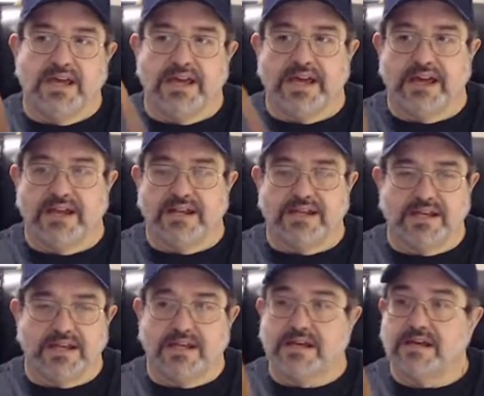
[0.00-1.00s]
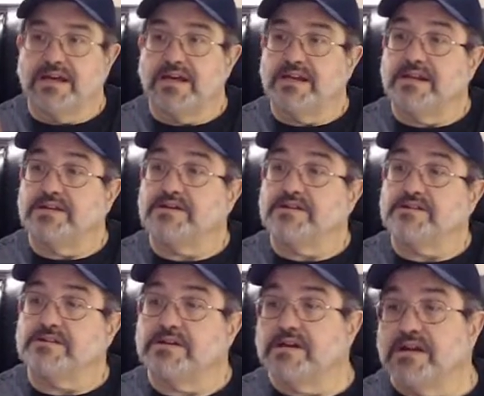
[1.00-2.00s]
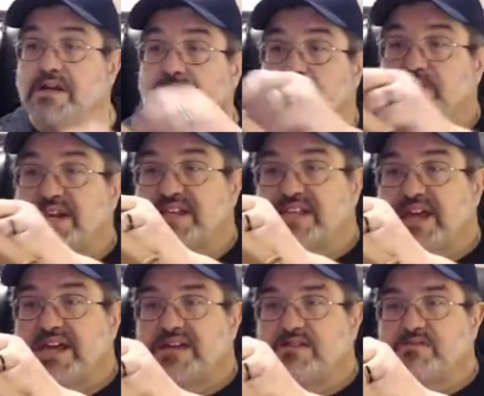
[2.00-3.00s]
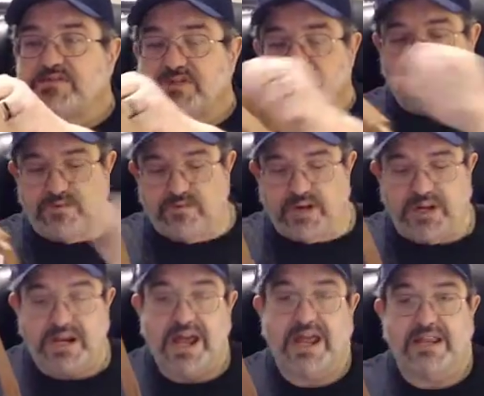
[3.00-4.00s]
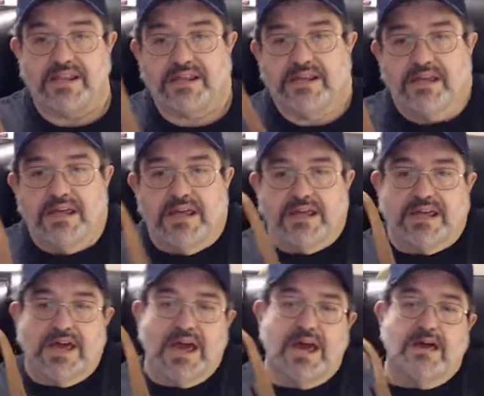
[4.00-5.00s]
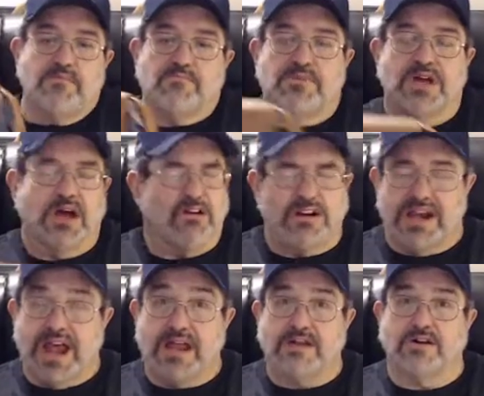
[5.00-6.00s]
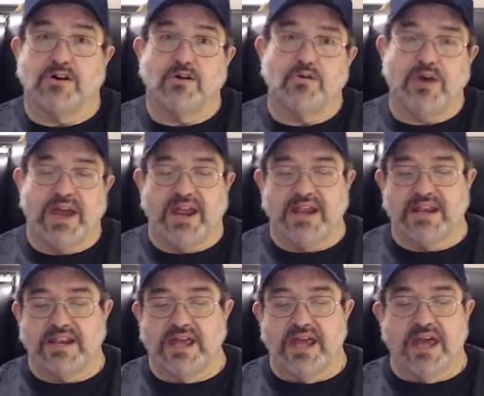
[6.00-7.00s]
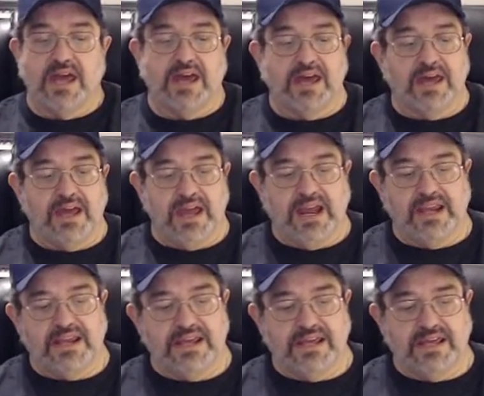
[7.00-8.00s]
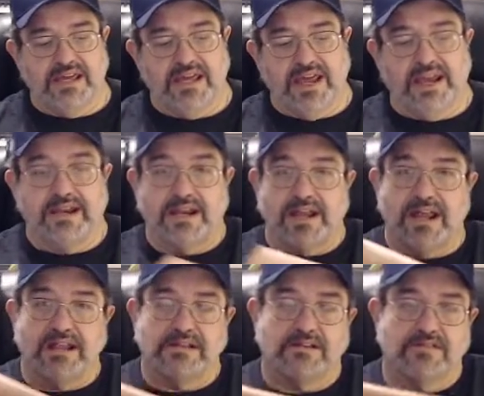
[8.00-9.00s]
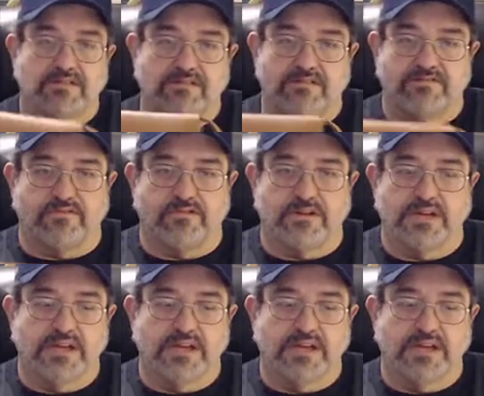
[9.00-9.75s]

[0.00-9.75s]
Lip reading: And another big thank you to Anonco and Anna at Anonco for